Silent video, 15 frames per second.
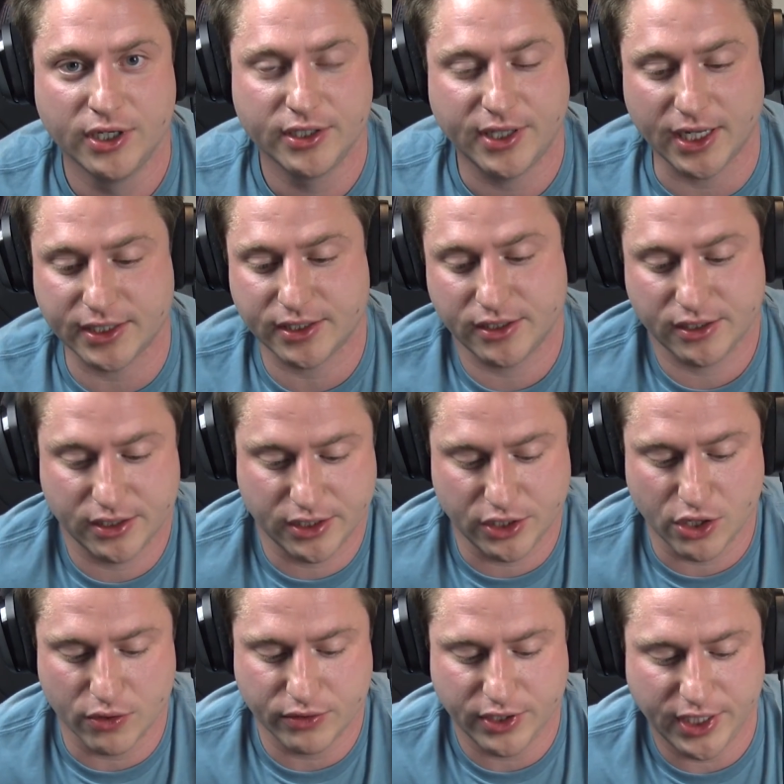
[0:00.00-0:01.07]
that
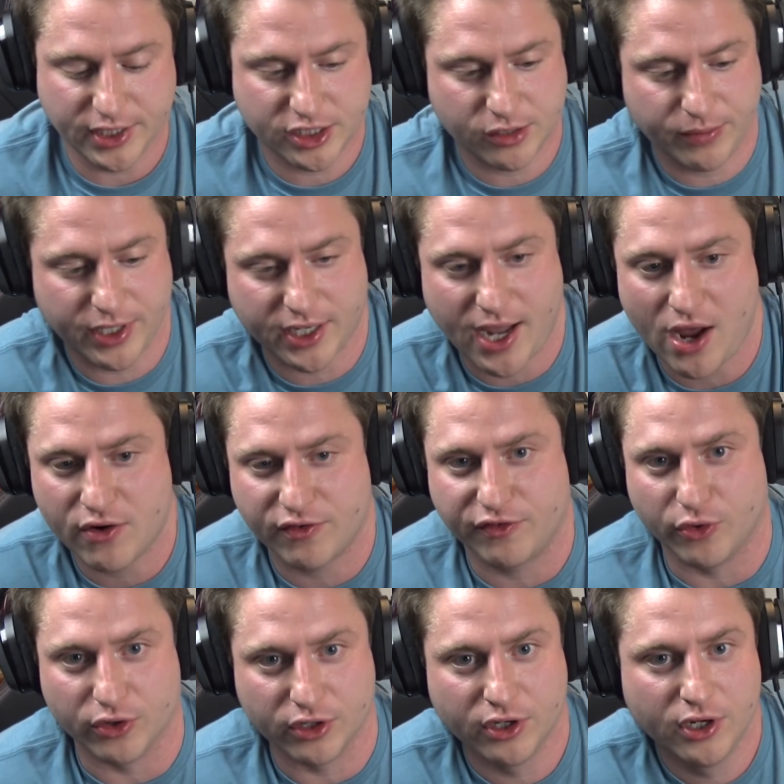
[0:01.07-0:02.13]
needs to be accounted
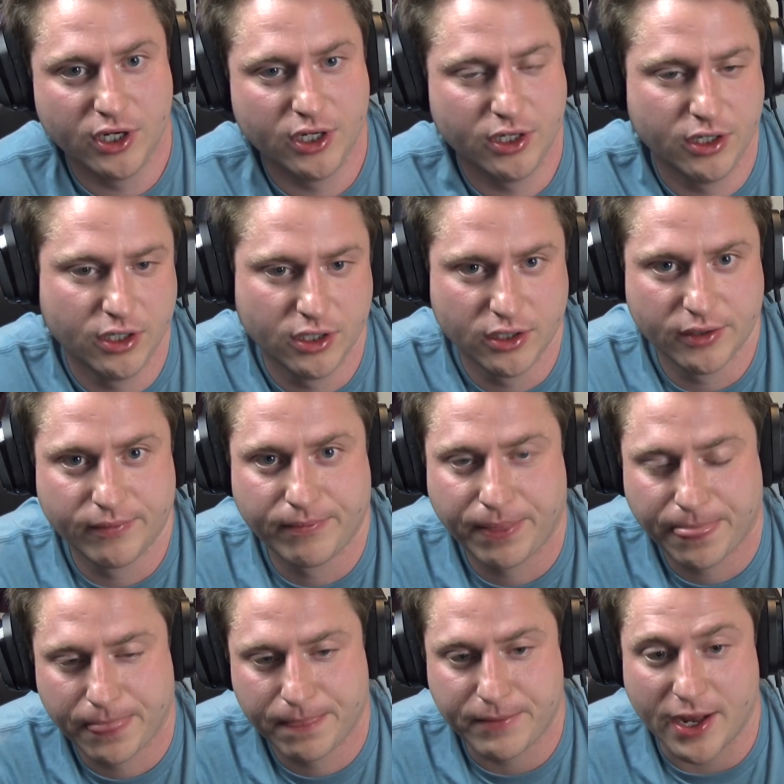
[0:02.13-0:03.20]
for.
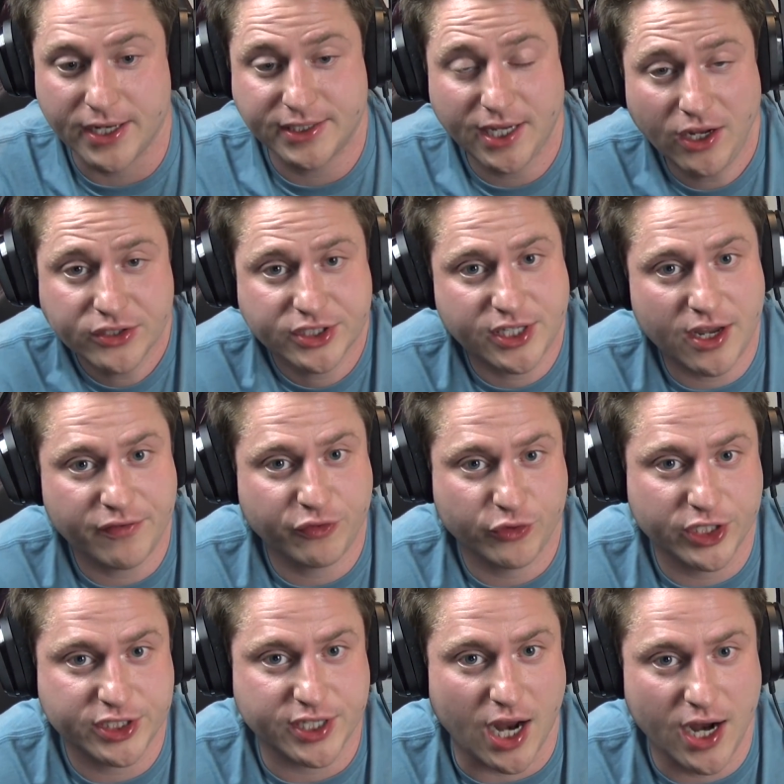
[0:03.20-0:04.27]
And until Steph
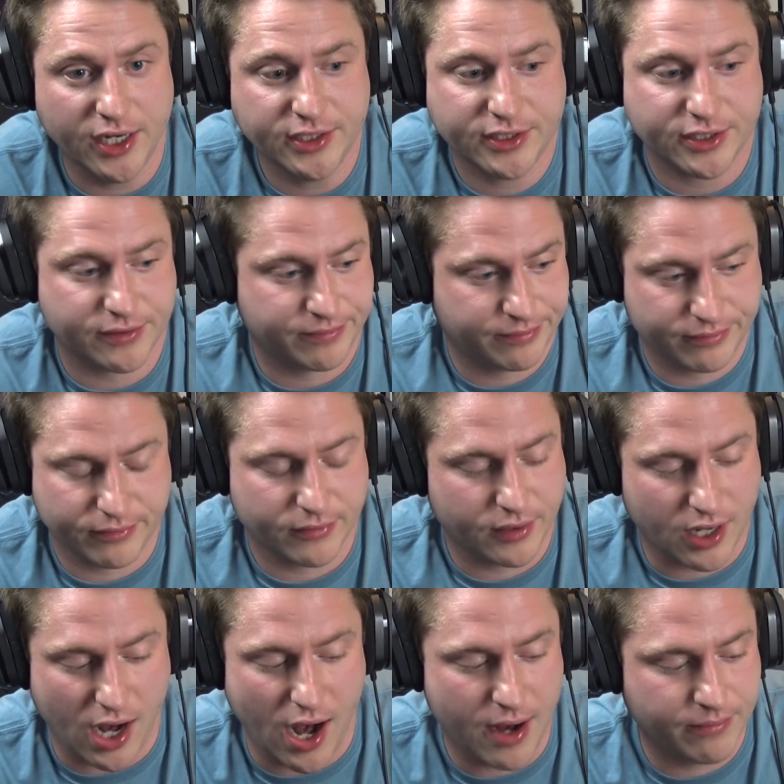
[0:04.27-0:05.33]
resigns,
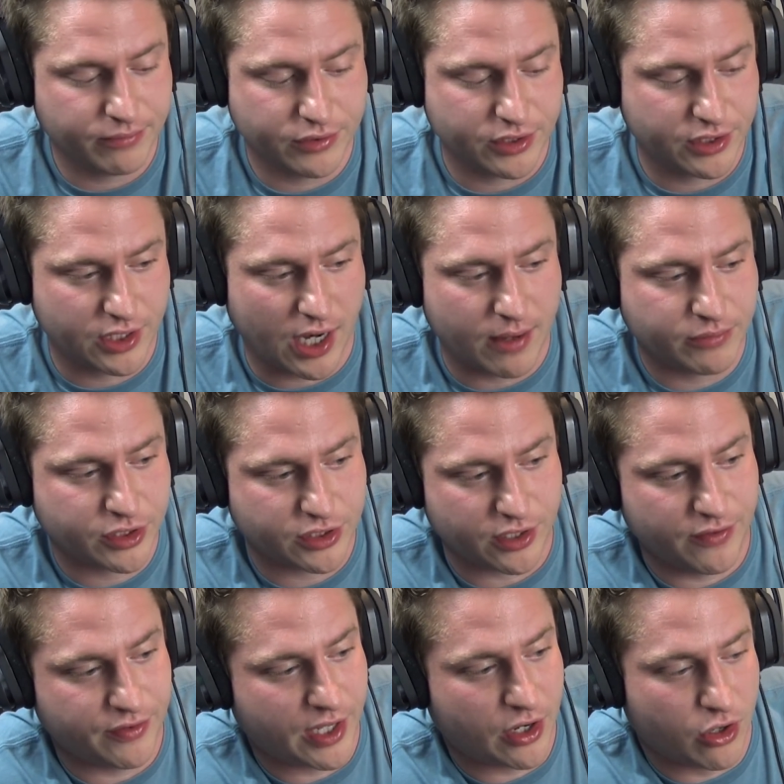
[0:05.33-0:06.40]
I'm just leaving that